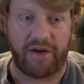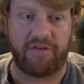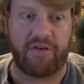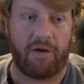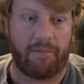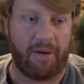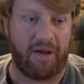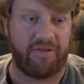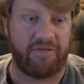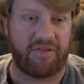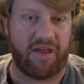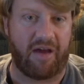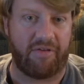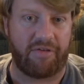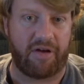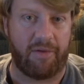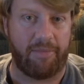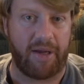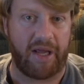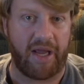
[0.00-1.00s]
I tell my staff
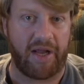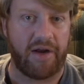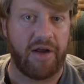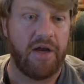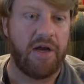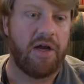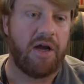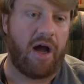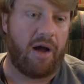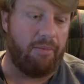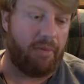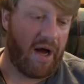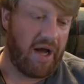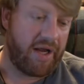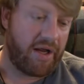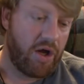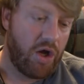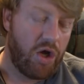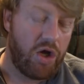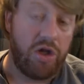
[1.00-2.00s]
coming in. I'm
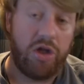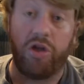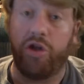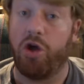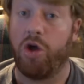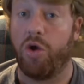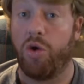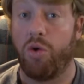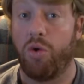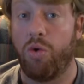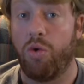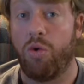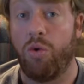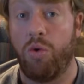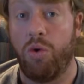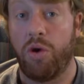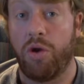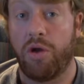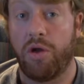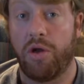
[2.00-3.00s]
like,
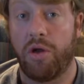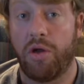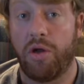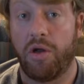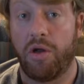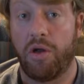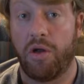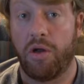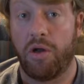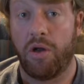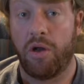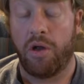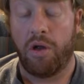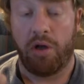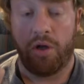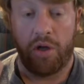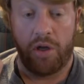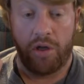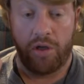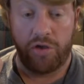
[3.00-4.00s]
you
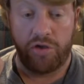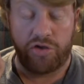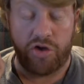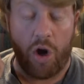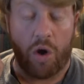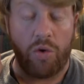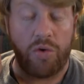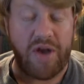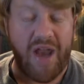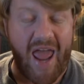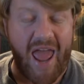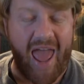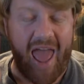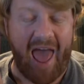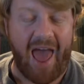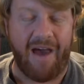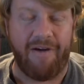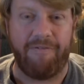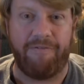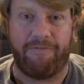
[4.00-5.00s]
don't
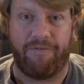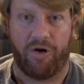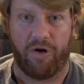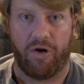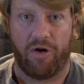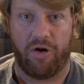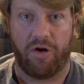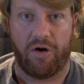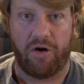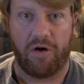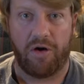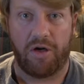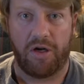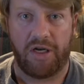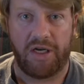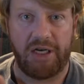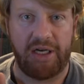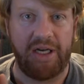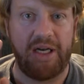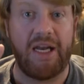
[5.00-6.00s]
ever
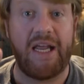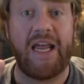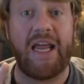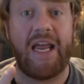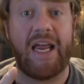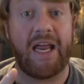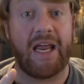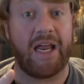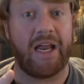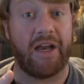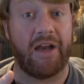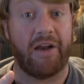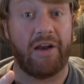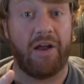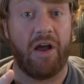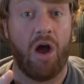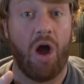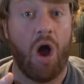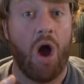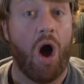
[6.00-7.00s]

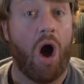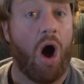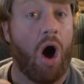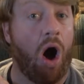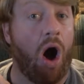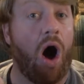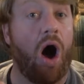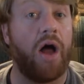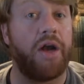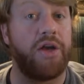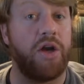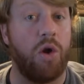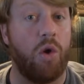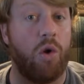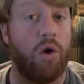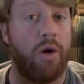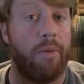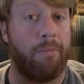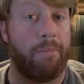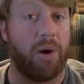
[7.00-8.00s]
lean on
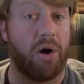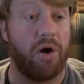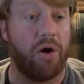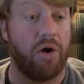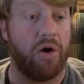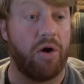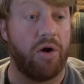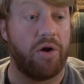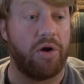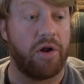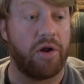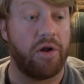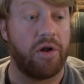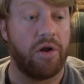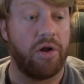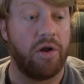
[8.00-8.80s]
your bird